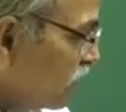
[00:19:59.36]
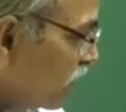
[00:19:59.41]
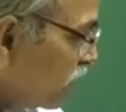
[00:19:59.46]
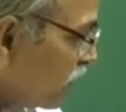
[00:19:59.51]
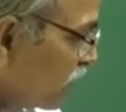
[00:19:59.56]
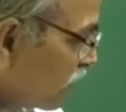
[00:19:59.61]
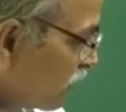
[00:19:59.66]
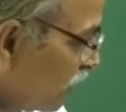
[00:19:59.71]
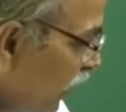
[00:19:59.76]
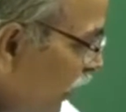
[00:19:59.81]

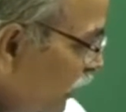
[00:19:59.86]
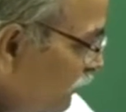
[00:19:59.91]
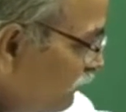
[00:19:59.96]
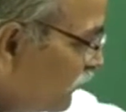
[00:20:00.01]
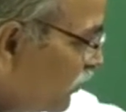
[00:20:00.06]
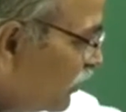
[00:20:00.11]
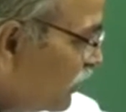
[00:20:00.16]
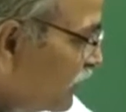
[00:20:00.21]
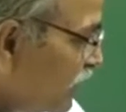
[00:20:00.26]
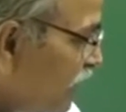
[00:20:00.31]

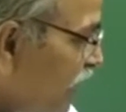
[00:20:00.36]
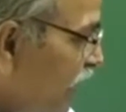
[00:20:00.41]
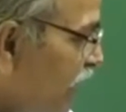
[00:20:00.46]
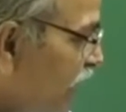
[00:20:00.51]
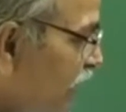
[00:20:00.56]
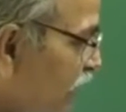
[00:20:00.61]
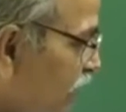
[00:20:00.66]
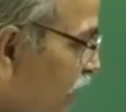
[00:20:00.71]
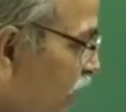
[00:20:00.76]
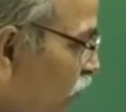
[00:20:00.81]
describe this
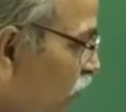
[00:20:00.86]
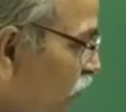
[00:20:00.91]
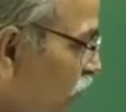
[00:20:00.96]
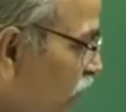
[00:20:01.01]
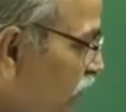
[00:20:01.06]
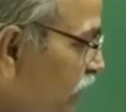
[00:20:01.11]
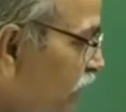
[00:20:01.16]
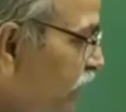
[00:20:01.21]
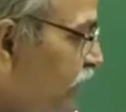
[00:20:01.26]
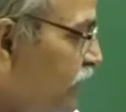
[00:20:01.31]
as an
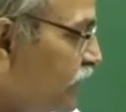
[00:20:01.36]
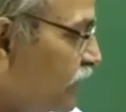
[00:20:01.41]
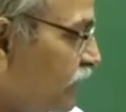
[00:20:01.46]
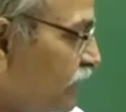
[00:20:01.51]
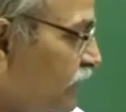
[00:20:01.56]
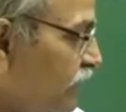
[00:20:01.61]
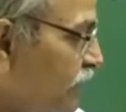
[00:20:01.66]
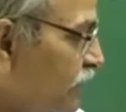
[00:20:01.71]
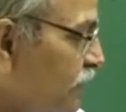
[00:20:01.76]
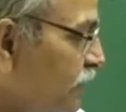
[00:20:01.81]

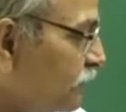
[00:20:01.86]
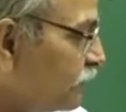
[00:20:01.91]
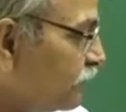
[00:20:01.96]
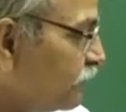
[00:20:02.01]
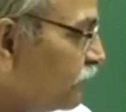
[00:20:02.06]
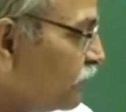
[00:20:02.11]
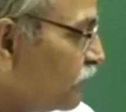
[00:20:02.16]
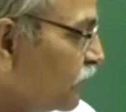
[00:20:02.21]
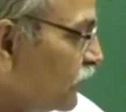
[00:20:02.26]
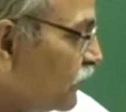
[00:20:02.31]
oscillations
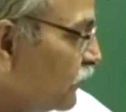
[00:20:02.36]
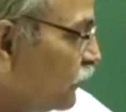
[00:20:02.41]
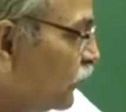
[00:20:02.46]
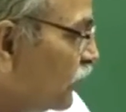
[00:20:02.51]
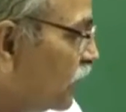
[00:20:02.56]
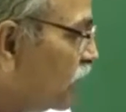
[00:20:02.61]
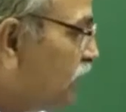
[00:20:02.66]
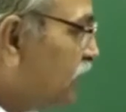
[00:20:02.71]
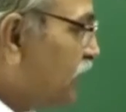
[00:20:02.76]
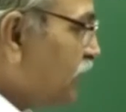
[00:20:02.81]

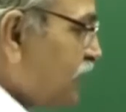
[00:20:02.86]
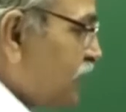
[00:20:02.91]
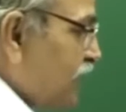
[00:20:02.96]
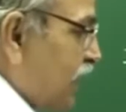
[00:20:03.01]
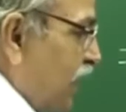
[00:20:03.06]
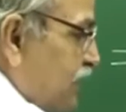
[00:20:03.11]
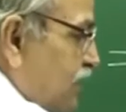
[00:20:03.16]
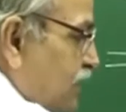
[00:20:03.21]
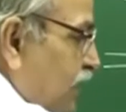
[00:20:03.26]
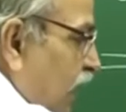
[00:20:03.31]
with this
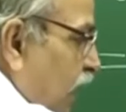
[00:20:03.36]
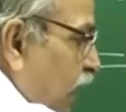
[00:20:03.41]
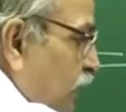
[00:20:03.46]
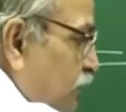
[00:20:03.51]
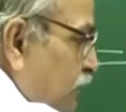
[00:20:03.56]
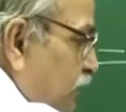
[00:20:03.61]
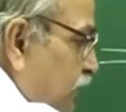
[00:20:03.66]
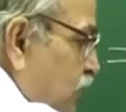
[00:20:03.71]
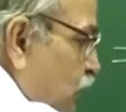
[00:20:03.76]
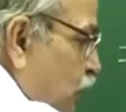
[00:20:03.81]
as the
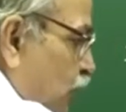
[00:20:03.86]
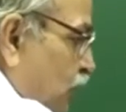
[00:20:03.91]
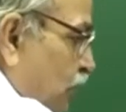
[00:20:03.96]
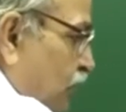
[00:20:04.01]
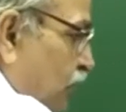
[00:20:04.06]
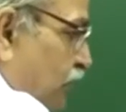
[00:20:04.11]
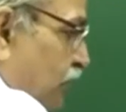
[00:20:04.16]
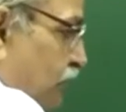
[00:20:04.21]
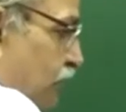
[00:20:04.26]
amplitude.